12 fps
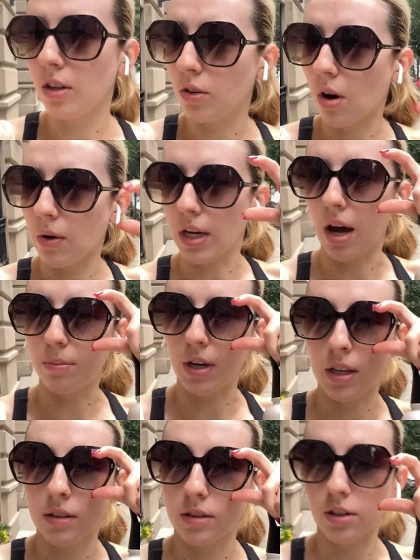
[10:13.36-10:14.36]
growing on
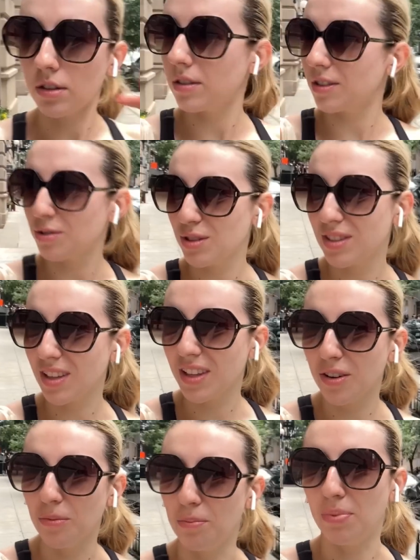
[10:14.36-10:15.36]
me. They're just a
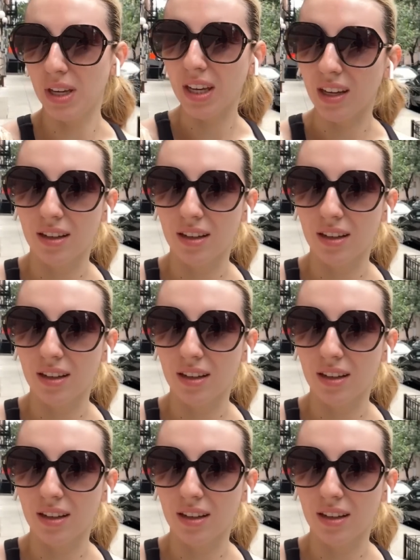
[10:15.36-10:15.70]
little big.